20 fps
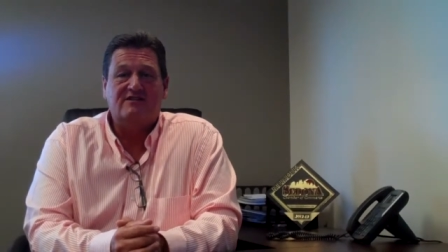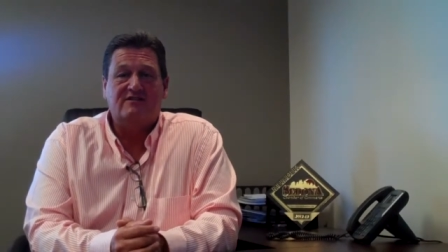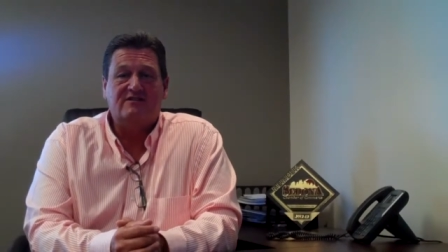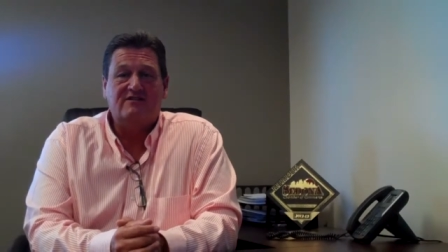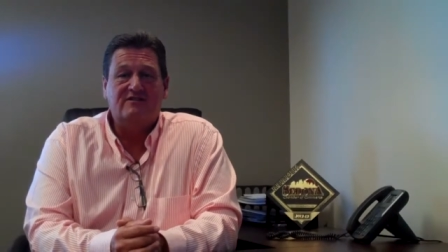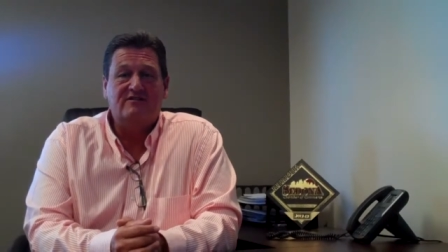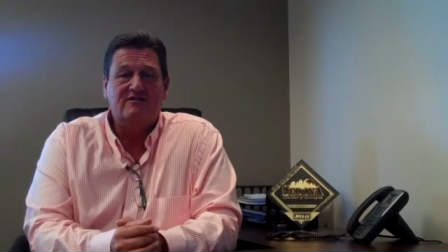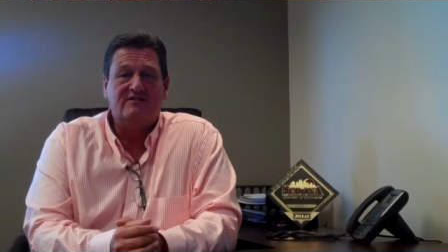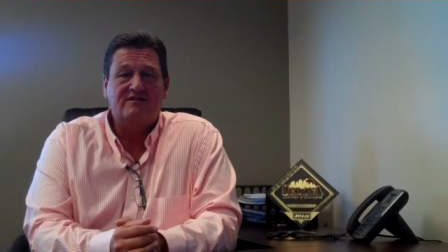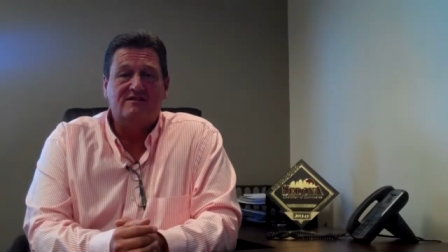to
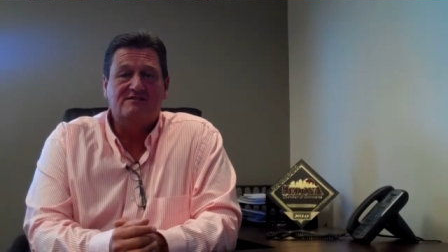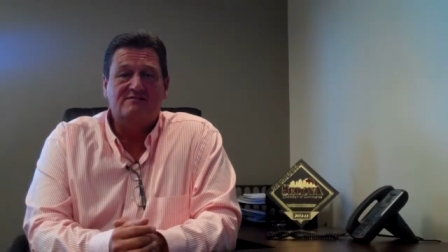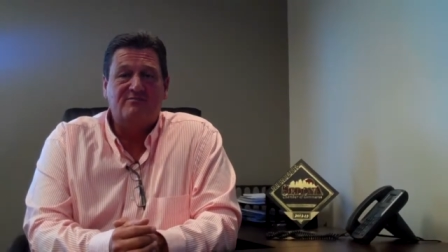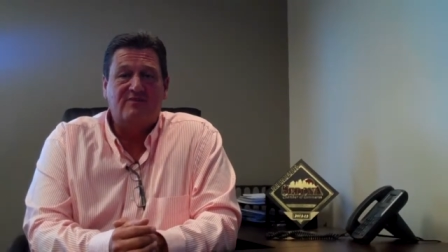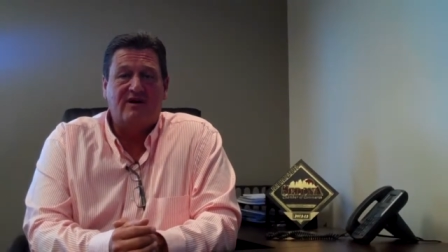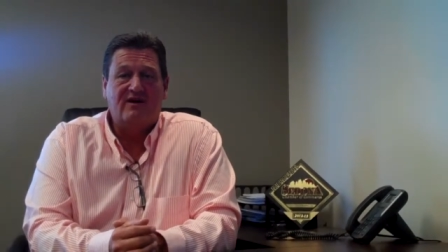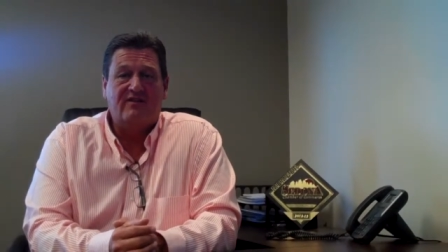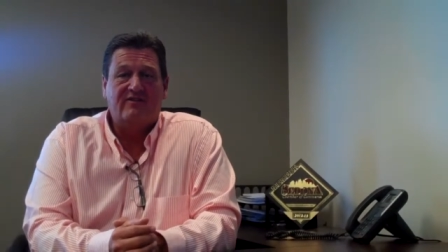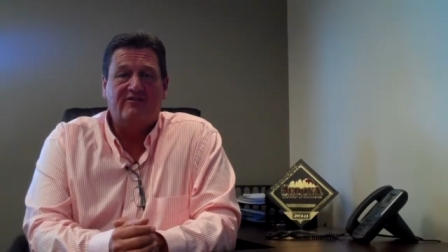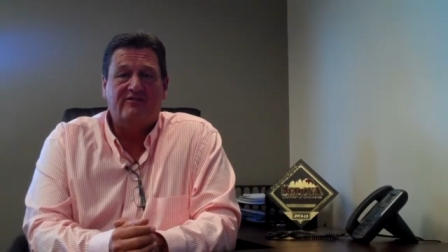do this
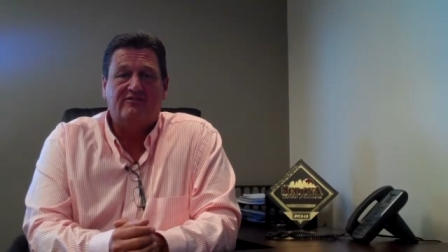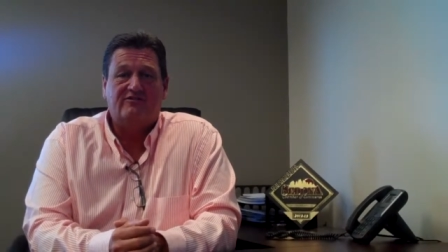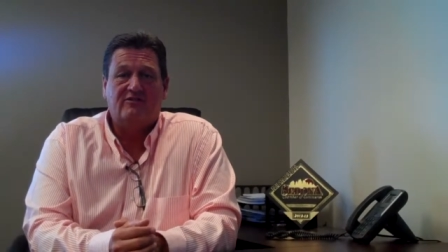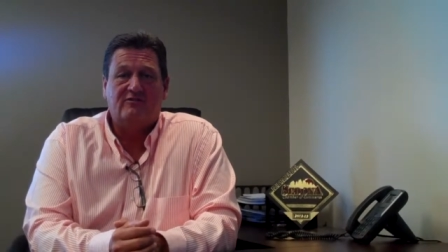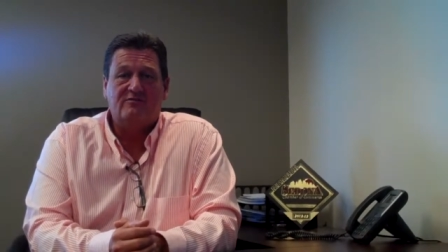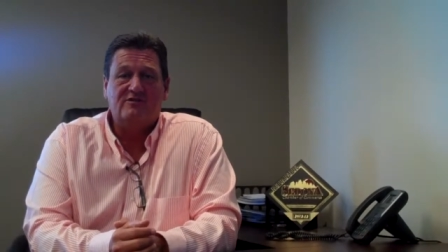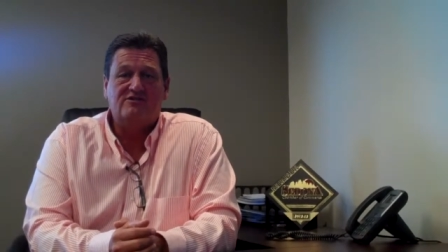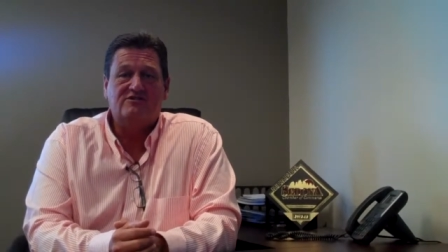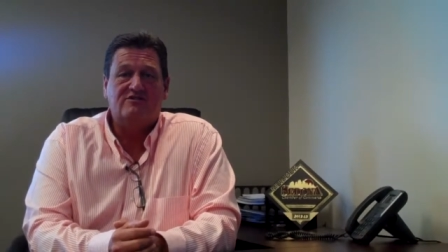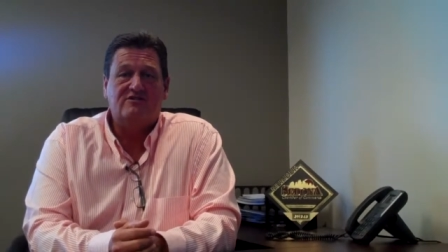month,
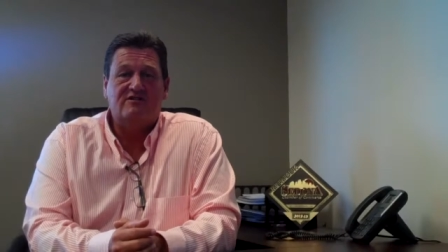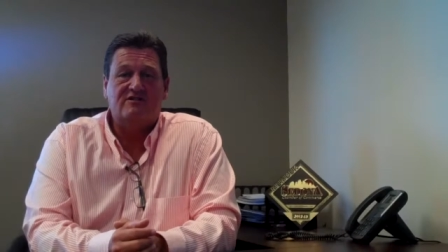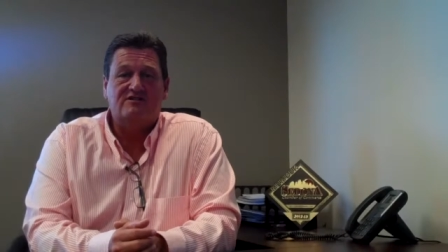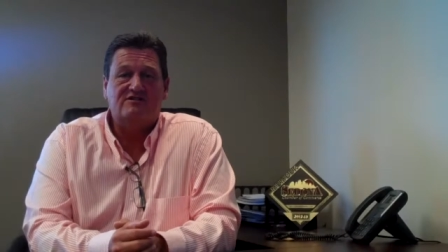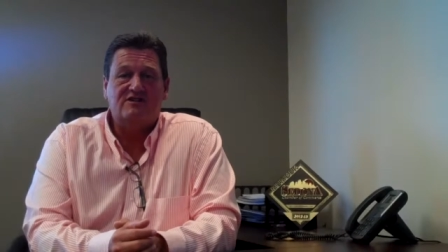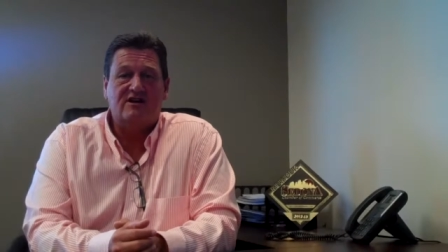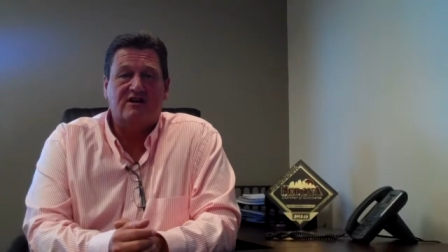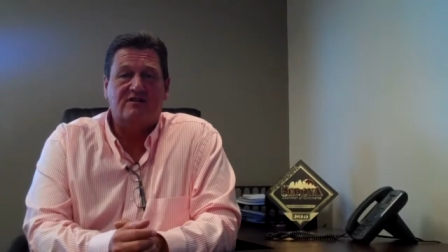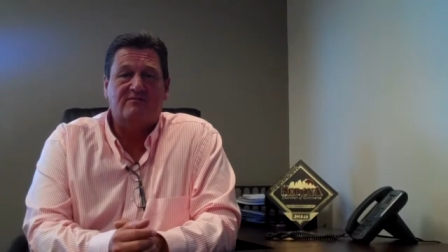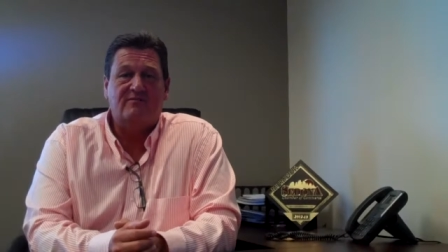so be sure to
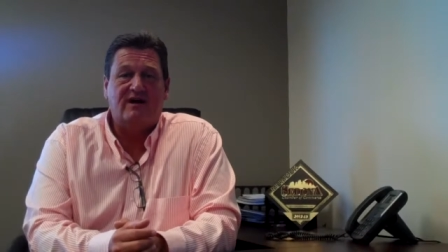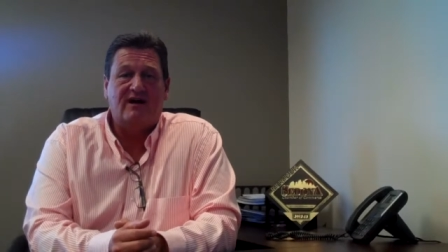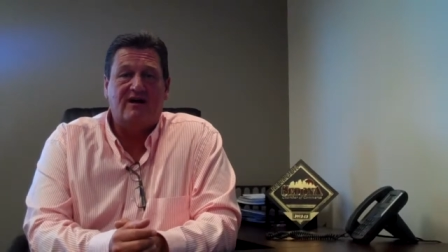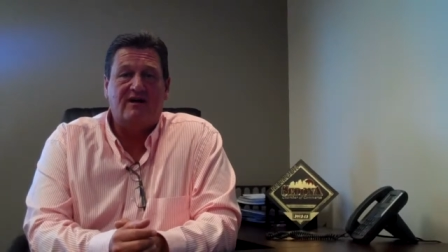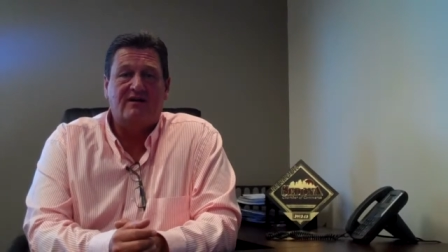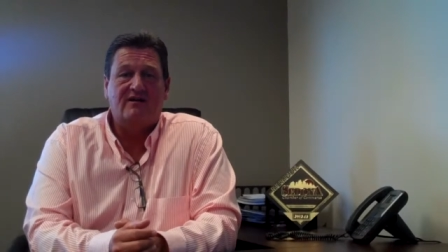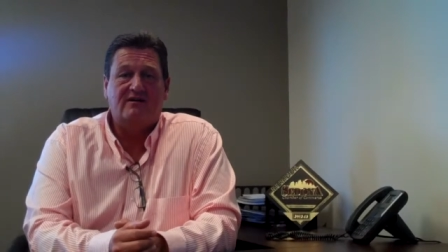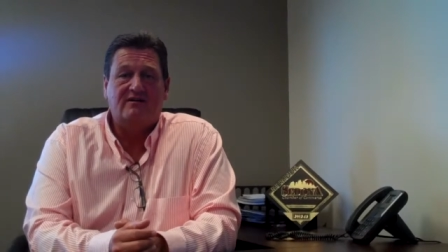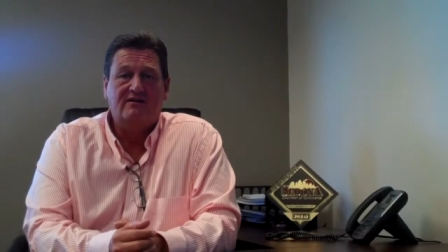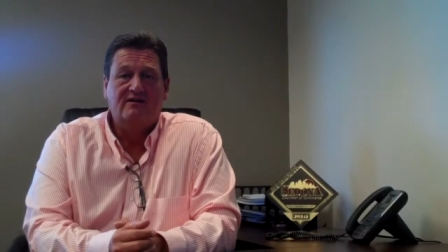check
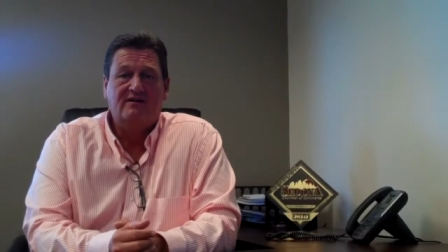back